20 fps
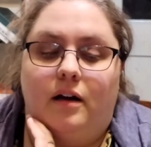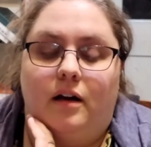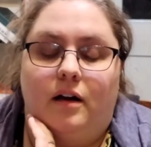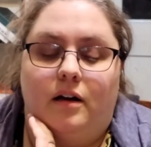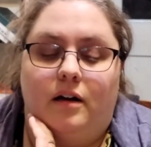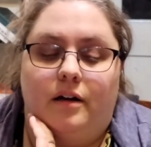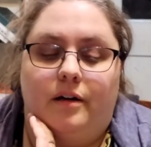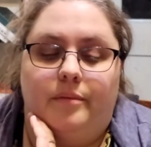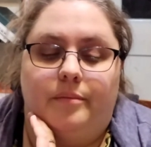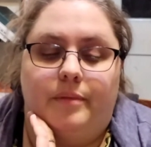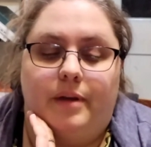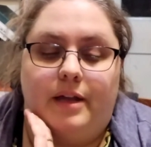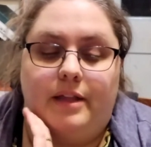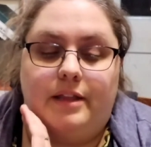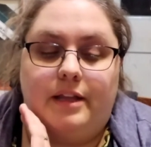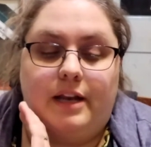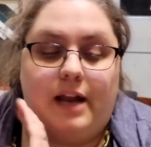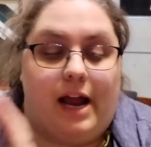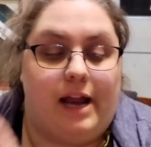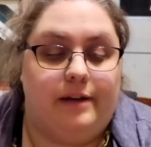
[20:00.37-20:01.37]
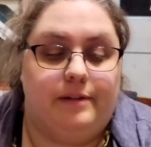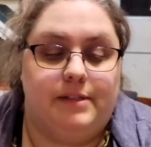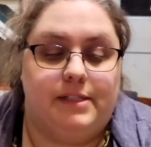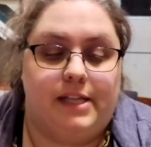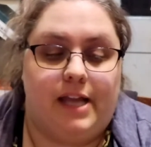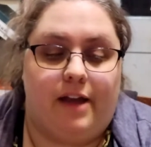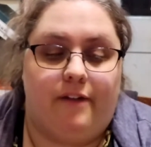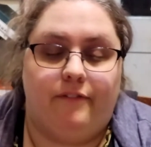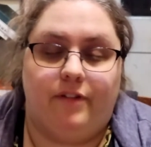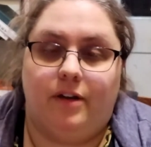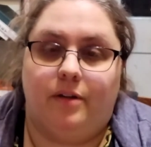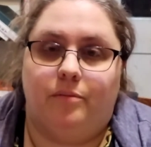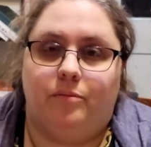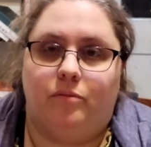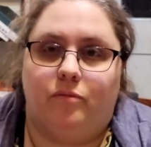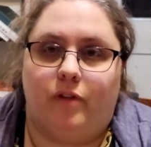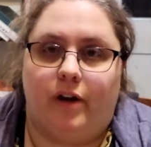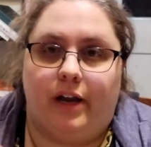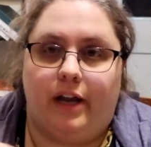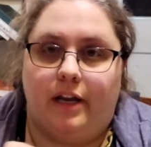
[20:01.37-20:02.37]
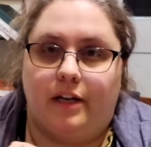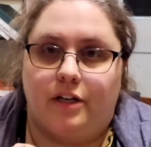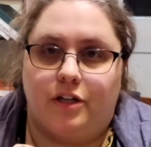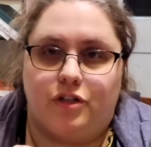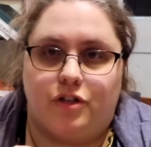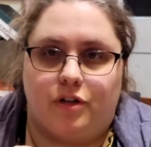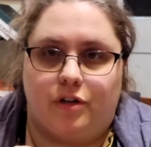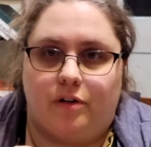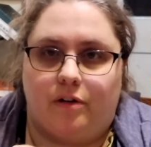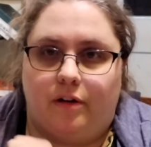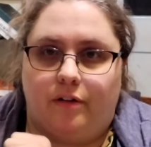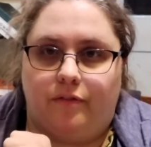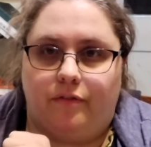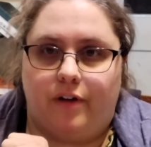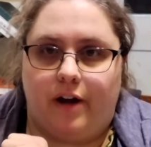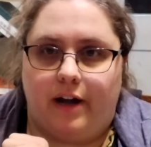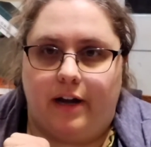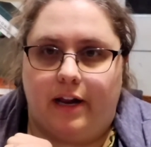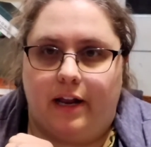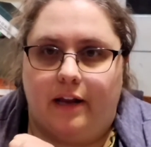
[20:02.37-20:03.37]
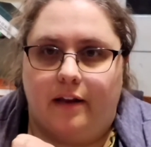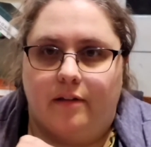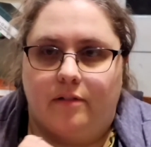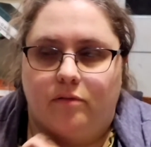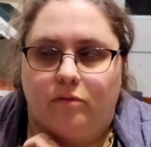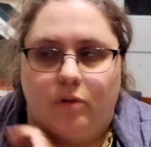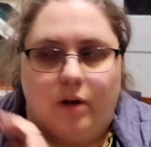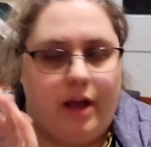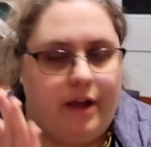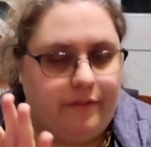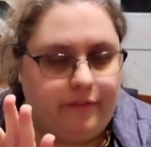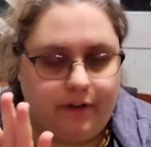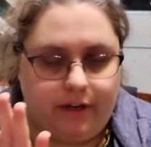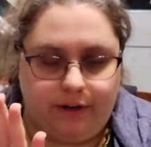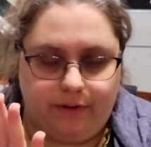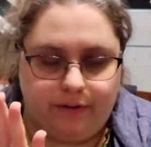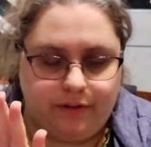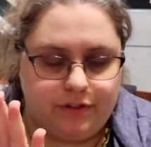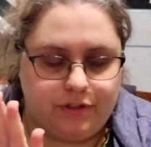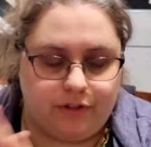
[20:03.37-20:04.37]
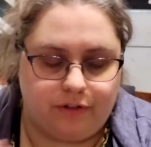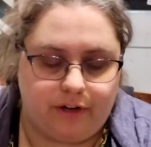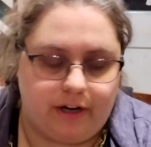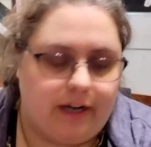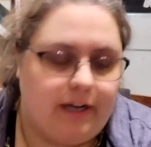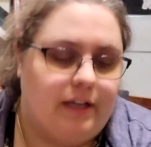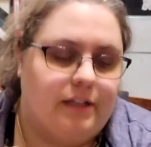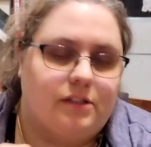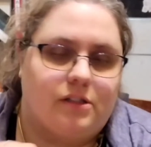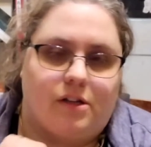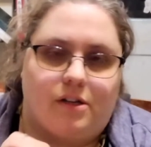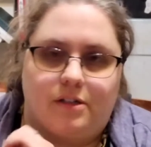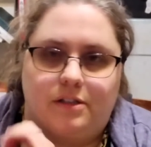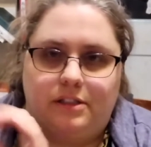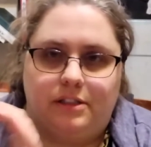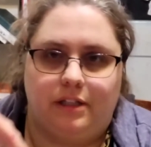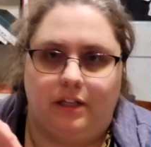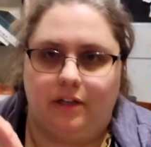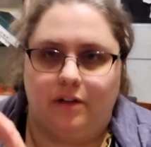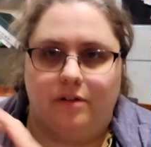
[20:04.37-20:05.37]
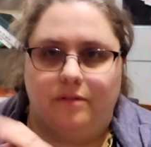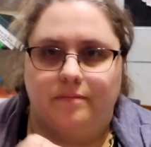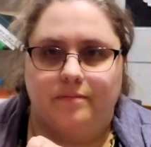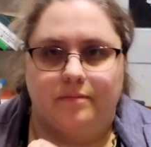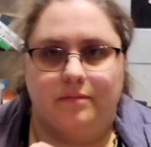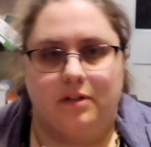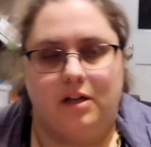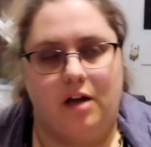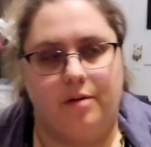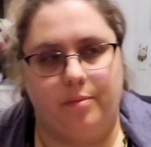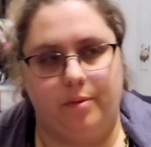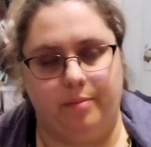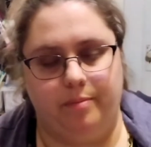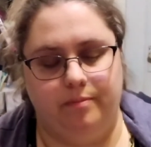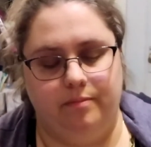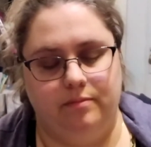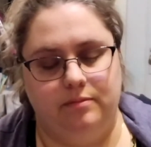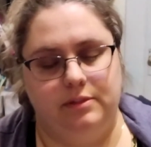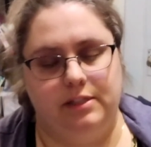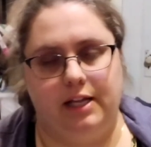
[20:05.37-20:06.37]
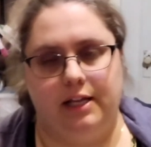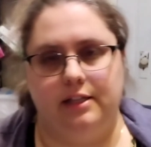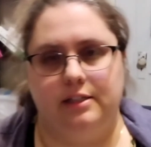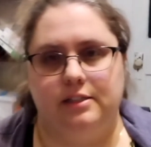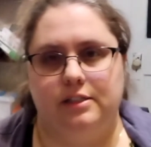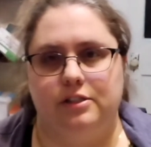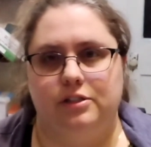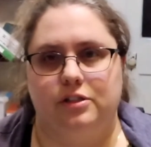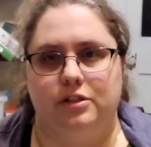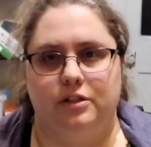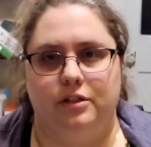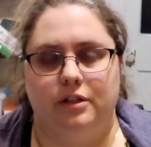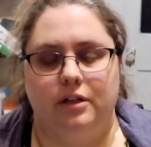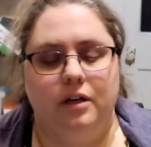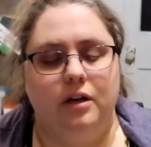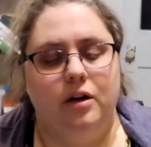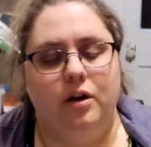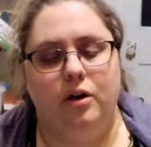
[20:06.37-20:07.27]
and then I'm just having him write in a journal on Friday, whatever he wants to write, as long as, a couple sentences or